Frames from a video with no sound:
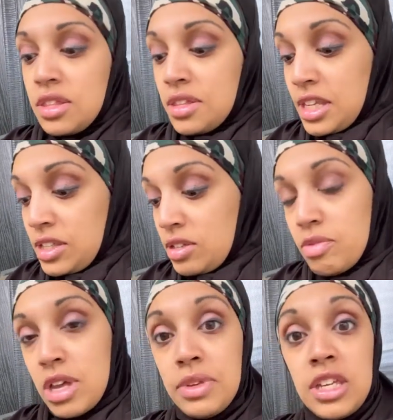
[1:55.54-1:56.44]
this little
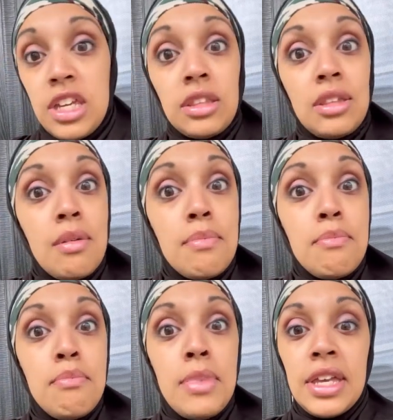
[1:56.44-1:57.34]
baby kicked the
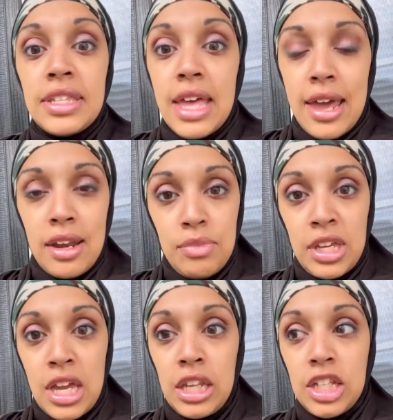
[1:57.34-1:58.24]
mess out of
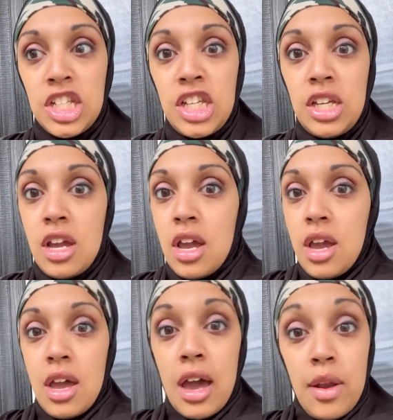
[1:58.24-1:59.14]
me, and she,
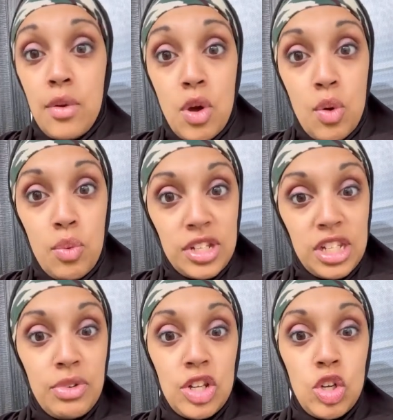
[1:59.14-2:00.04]
I don't know what she
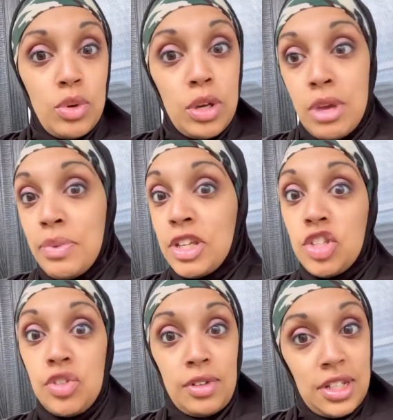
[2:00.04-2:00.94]
been doing, maybe
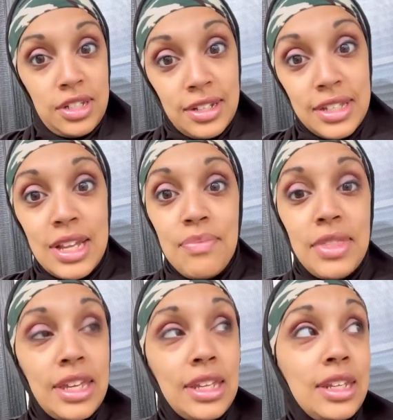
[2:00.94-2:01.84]
stretching or
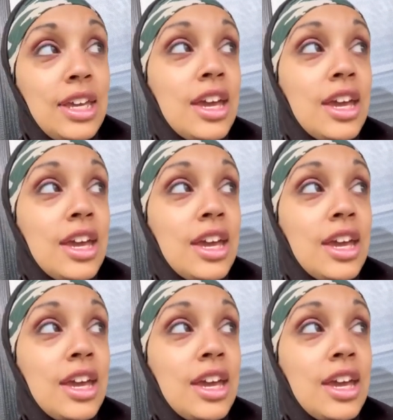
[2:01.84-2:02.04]
something,